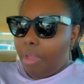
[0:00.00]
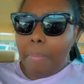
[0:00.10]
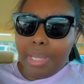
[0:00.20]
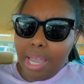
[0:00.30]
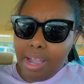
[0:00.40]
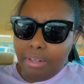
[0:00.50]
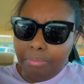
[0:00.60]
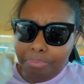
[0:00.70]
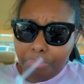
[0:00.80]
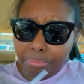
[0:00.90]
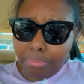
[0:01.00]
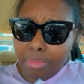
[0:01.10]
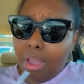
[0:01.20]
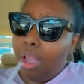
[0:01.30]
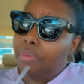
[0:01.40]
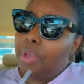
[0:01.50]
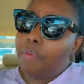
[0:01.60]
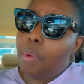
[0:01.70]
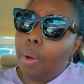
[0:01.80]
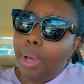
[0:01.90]
But yeah, if you have
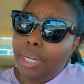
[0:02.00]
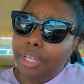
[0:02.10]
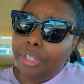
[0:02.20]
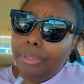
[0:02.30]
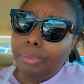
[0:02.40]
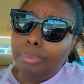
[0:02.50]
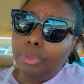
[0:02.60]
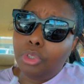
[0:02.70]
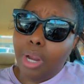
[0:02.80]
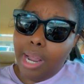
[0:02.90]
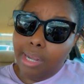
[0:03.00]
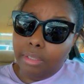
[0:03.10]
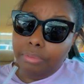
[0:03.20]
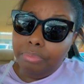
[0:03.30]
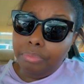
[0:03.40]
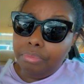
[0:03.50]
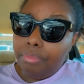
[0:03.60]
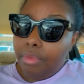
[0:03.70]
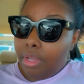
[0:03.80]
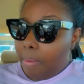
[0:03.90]
Wawa near you, try out
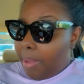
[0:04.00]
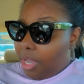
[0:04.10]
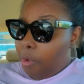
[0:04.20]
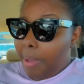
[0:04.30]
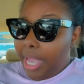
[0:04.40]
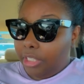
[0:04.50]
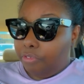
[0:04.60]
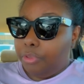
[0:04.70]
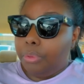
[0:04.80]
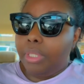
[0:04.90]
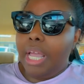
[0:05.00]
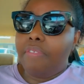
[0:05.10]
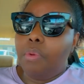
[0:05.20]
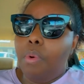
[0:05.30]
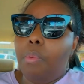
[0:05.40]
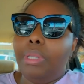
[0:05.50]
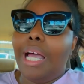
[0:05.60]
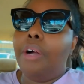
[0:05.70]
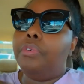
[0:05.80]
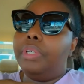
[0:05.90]
the mango passion fruit. They have the one
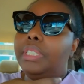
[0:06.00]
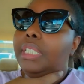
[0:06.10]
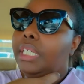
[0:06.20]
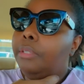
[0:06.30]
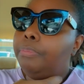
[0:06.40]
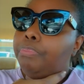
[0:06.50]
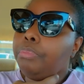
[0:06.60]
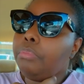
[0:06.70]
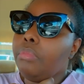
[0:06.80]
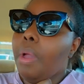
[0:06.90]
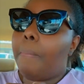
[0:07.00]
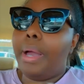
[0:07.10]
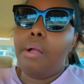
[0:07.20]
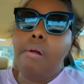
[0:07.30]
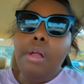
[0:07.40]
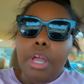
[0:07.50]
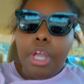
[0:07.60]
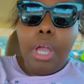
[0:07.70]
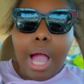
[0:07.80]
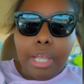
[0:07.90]
without green tea, but
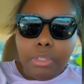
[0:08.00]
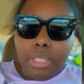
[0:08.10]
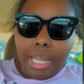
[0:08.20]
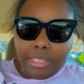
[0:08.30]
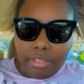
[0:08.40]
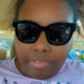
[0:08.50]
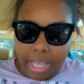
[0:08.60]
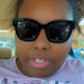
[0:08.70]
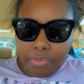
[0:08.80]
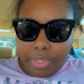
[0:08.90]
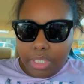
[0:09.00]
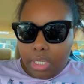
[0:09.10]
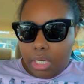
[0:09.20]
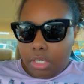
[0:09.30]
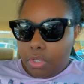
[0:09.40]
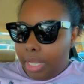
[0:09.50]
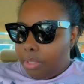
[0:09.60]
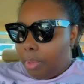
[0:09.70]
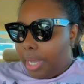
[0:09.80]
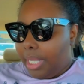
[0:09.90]
I usually like stuff that has green tea in it, so that's
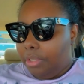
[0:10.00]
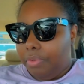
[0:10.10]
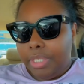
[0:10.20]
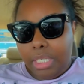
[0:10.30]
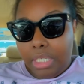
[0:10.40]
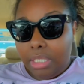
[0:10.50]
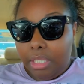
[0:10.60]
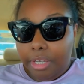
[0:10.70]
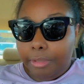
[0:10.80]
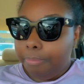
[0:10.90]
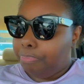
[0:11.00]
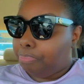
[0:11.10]
where I got the green tea. It's good.